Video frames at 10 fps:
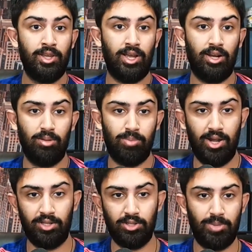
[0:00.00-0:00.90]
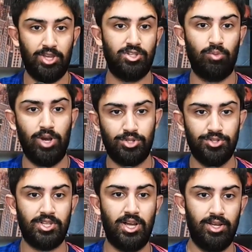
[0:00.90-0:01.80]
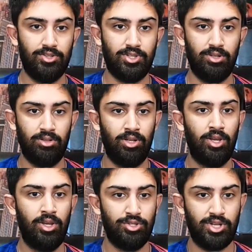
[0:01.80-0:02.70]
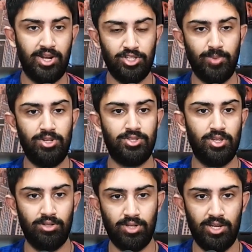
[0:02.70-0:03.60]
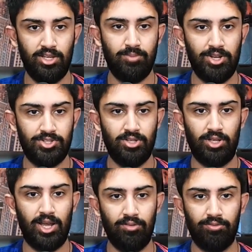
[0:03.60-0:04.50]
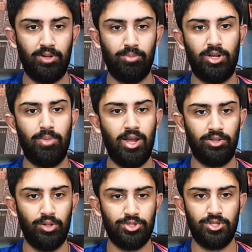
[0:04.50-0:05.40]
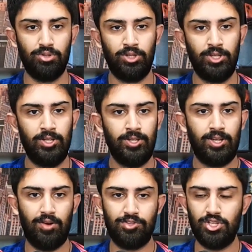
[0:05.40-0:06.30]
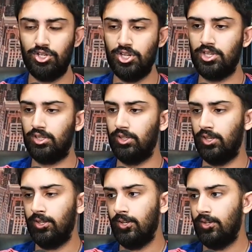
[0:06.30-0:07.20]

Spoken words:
kind of combining the best of Western science and Chinese medicine, Indian medicine, and kind of combining those two kind of synergistically.